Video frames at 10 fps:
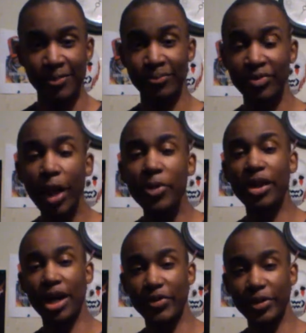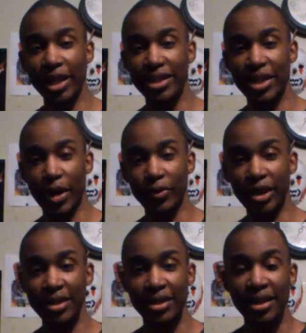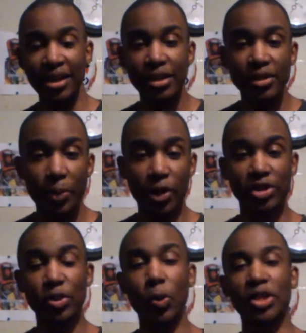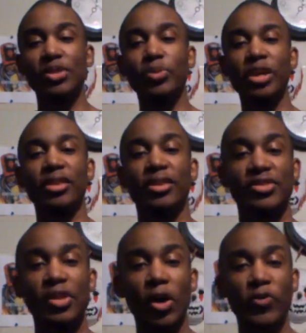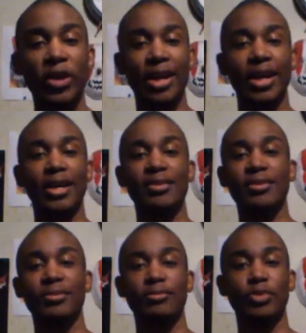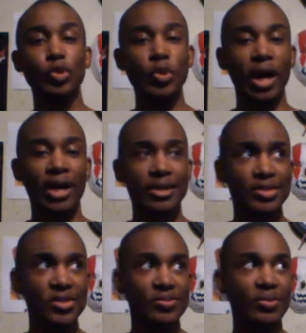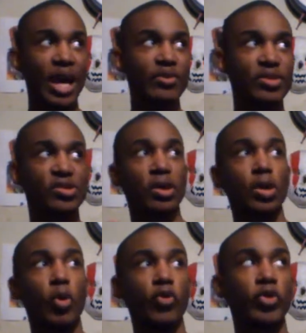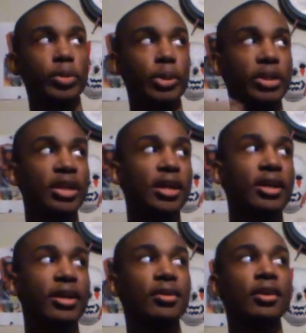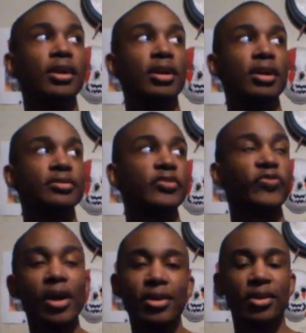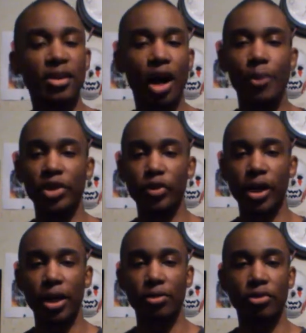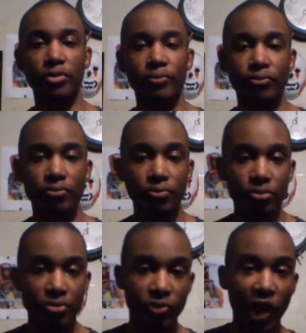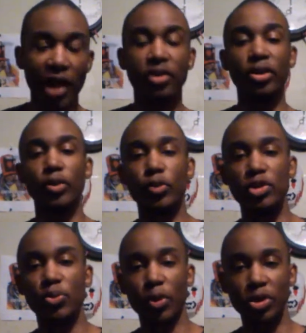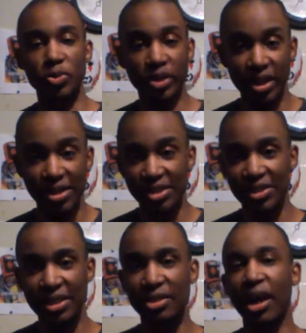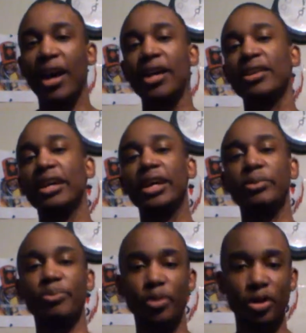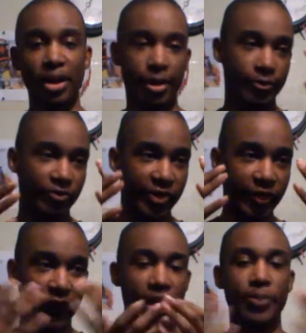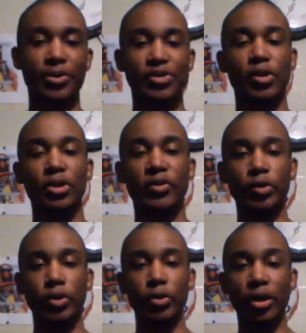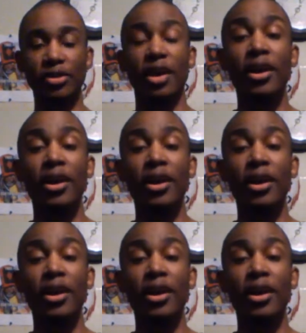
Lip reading: That would be kind of a letdown, right? The person wasn't being themselves, and you guys have to start over from the beginning, finding a common ground, not dealing with sports, because he lied and put out fake persona of who he was.